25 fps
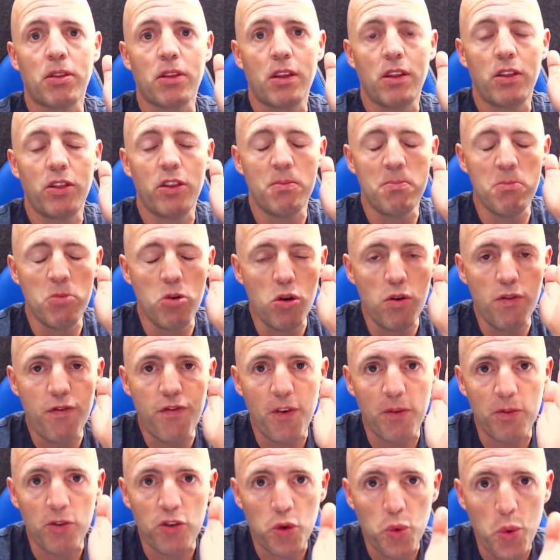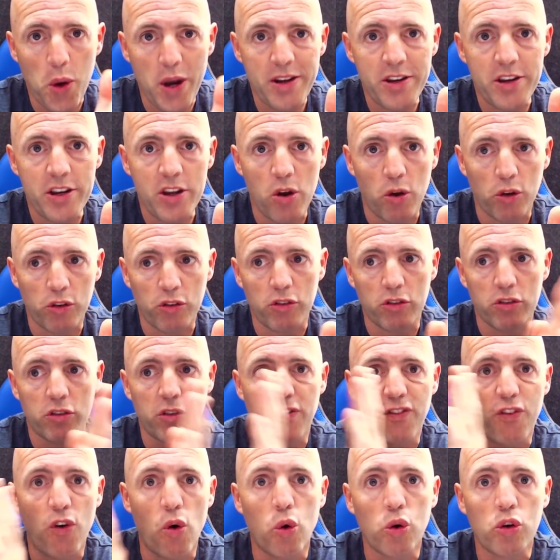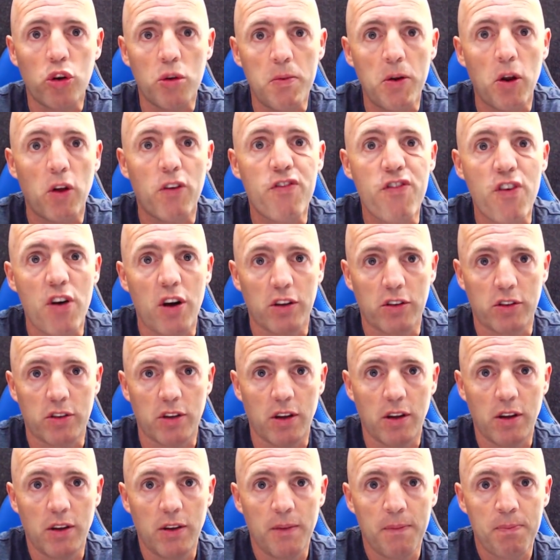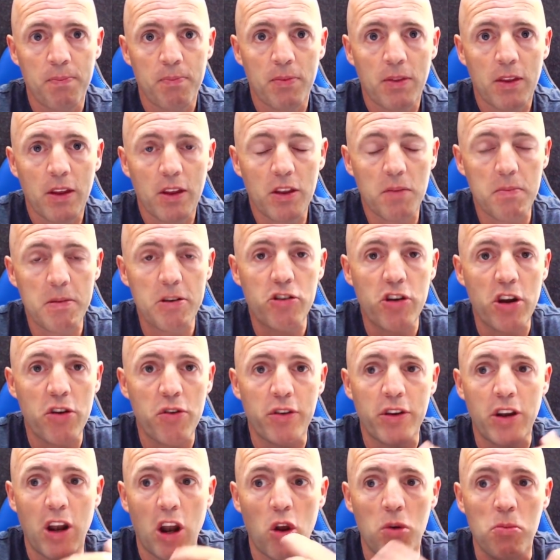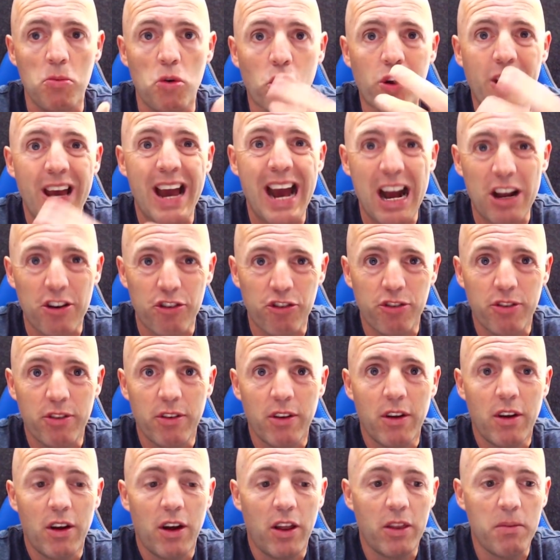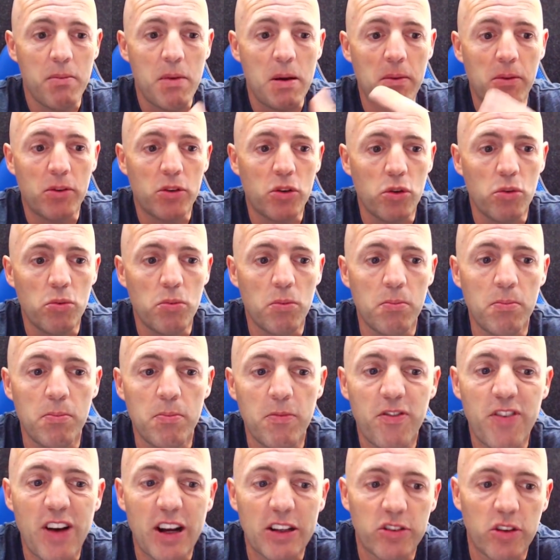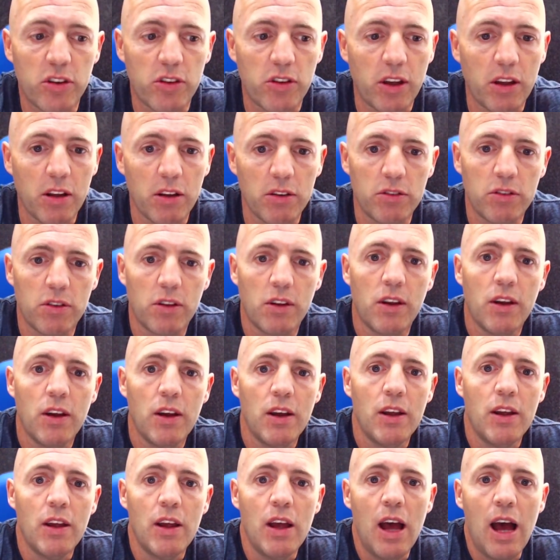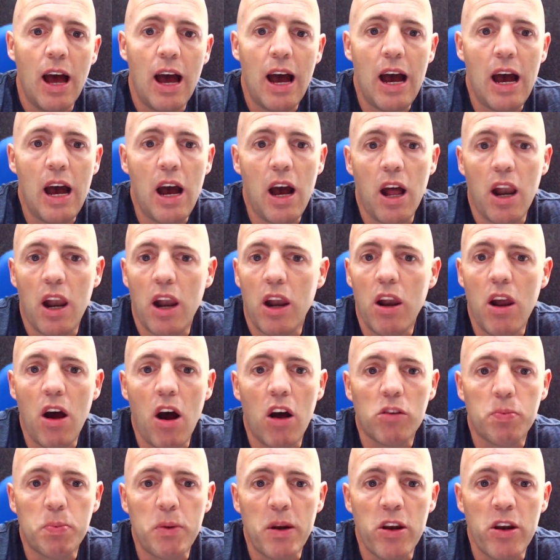the move from 20 hostels to 40 will be a lot faster. They'll be generating a lot more cash. They'll be able to do faster deals. Last bit of